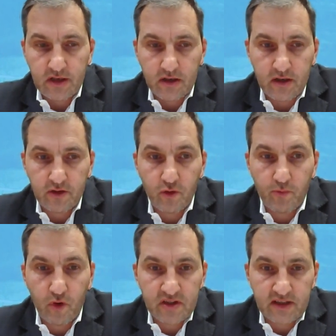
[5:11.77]
the
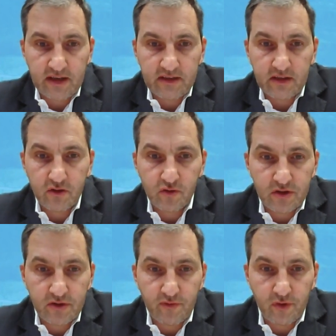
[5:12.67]
bauxite and
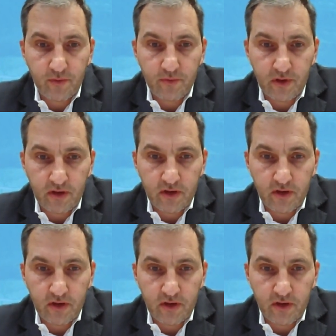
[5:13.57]
transform